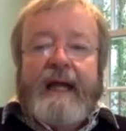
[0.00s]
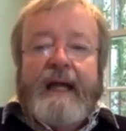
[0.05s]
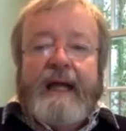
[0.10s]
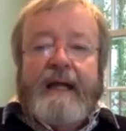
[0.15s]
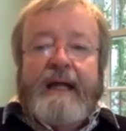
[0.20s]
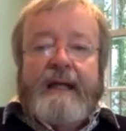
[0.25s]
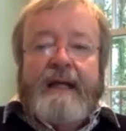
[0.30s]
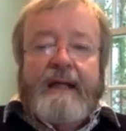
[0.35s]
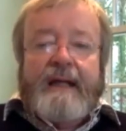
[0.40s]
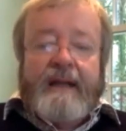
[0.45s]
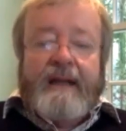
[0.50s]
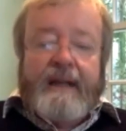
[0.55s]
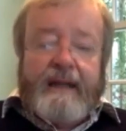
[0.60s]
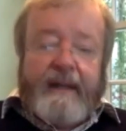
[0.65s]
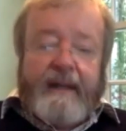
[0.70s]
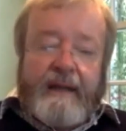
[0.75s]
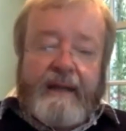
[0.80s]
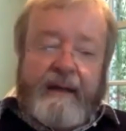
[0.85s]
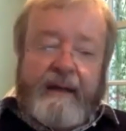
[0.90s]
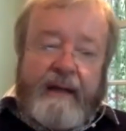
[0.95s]
And
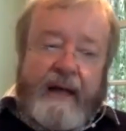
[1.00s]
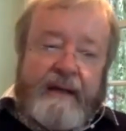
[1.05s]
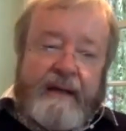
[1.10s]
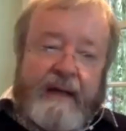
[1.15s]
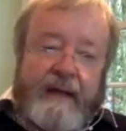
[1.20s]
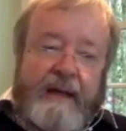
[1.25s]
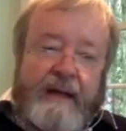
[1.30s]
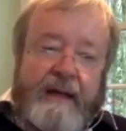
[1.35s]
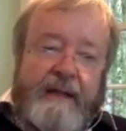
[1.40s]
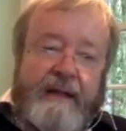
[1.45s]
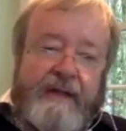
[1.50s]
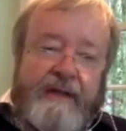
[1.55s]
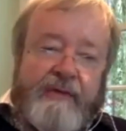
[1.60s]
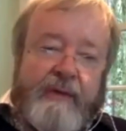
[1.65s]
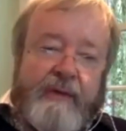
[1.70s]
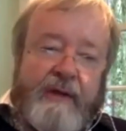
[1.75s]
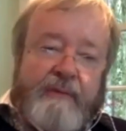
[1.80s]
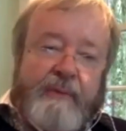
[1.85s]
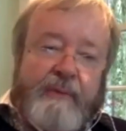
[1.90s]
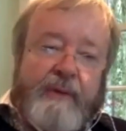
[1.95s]
I think it's
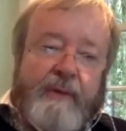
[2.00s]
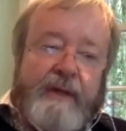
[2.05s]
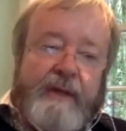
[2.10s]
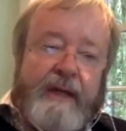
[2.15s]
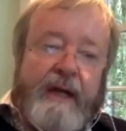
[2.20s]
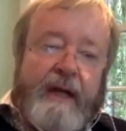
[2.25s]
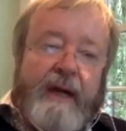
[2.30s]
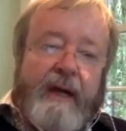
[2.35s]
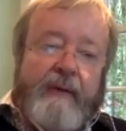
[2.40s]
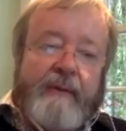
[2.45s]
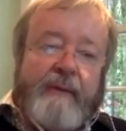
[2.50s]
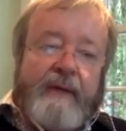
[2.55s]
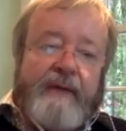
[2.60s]
worth pointing out,